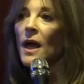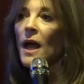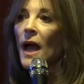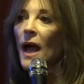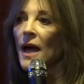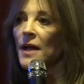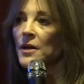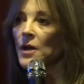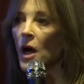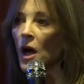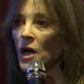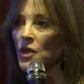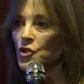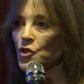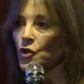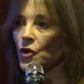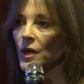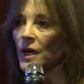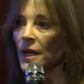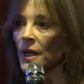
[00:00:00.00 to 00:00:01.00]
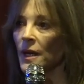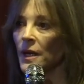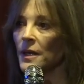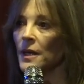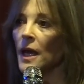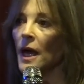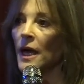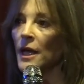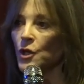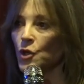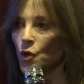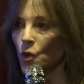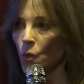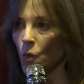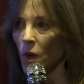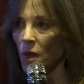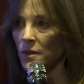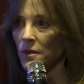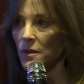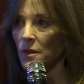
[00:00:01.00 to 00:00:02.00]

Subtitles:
and usher in a new one.